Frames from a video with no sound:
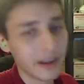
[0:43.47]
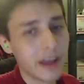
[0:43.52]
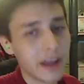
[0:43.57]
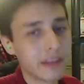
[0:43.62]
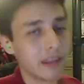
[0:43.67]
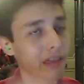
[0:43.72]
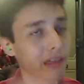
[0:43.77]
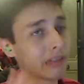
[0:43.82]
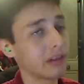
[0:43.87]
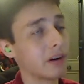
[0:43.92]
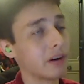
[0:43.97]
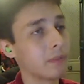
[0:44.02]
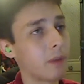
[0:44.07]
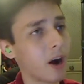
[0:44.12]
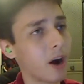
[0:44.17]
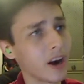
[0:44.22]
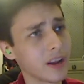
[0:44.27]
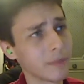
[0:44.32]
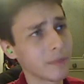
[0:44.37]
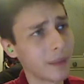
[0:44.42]
the third
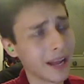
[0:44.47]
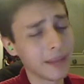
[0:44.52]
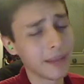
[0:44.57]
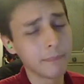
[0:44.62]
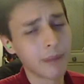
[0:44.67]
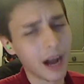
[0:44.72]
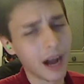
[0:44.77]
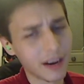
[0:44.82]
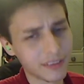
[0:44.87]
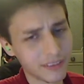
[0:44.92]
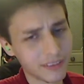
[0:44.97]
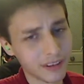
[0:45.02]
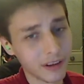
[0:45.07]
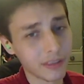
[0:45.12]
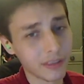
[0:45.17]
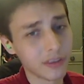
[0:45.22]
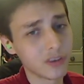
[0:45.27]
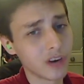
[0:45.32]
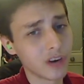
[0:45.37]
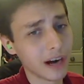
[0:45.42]
part of my unboxing of the
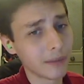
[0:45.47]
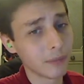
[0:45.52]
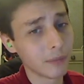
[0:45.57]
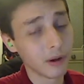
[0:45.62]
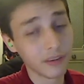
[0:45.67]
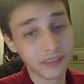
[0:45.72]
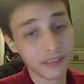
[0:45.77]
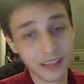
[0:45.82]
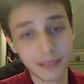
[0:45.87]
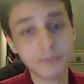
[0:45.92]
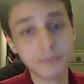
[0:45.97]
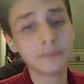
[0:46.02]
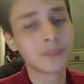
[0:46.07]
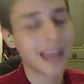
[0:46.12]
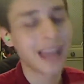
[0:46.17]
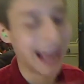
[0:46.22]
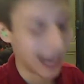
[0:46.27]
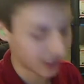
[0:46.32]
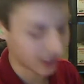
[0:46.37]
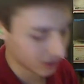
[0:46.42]
Dragon Ball Z
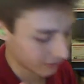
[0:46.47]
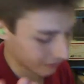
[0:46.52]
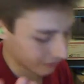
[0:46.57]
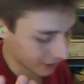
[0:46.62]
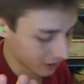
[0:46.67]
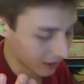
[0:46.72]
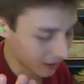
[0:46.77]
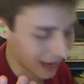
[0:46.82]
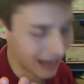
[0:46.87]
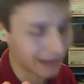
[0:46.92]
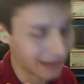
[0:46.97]
action figure line.